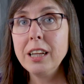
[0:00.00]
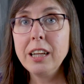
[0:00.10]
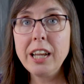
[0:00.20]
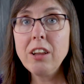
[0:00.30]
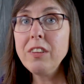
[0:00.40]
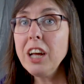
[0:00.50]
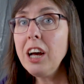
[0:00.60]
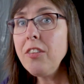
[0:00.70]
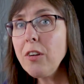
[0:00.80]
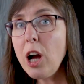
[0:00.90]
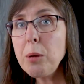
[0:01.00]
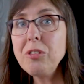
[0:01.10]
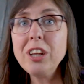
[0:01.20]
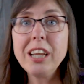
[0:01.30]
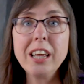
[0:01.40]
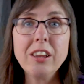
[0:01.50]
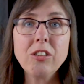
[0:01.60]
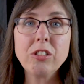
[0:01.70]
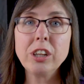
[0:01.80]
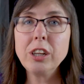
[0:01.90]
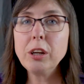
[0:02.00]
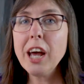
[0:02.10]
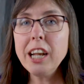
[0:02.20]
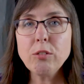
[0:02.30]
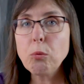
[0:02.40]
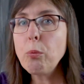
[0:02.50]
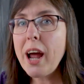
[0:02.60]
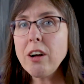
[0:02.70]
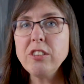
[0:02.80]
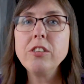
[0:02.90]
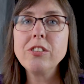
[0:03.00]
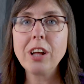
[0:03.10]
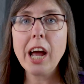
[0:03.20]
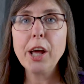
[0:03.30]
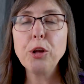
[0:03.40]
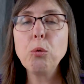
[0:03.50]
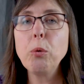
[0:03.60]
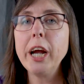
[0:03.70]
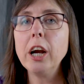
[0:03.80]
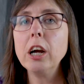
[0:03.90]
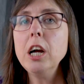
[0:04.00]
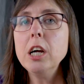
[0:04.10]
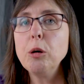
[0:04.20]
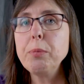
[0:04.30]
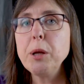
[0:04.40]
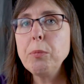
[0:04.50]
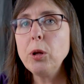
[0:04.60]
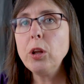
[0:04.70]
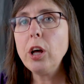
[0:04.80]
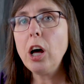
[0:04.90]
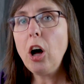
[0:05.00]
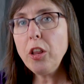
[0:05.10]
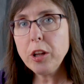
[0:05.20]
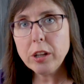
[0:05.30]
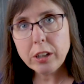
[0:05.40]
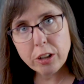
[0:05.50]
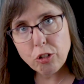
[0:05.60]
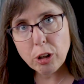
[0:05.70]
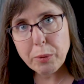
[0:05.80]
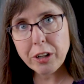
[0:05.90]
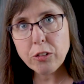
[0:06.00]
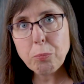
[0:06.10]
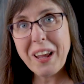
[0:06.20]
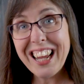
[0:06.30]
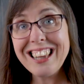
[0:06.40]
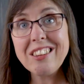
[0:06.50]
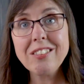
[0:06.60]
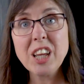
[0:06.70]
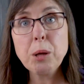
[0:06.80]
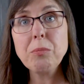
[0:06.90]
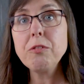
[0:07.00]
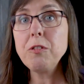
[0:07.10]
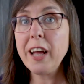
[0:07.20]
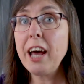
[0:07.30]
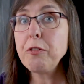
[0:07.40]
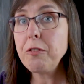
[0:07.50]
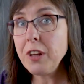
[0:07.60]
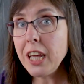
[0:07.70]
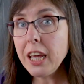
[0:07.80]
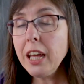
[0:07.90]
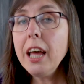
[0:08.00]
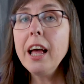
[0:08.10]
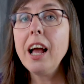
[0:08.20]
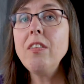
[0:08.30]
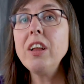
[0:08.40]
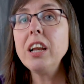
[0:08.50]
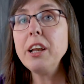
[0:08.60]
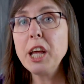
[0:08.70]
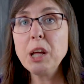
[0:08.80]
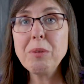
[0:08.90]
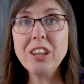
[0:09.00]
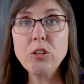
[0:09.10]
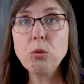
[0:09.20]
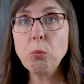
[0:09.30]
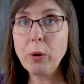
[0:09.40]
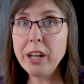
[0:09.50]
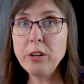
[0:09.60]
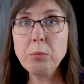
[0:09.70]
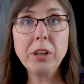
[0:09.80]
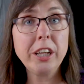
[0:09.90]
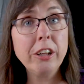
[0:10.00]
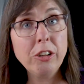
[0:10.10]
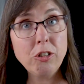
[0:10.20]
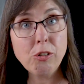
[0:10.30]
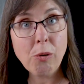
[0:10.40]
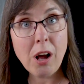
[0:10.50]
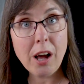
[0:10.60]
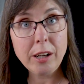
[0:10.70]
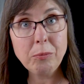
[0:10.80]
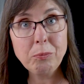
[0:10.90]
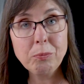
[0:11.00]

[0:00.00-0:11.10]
Now, the other option is the kind of a raffle style where all the contributors pay the same flat fee and then a name is randomly drawn.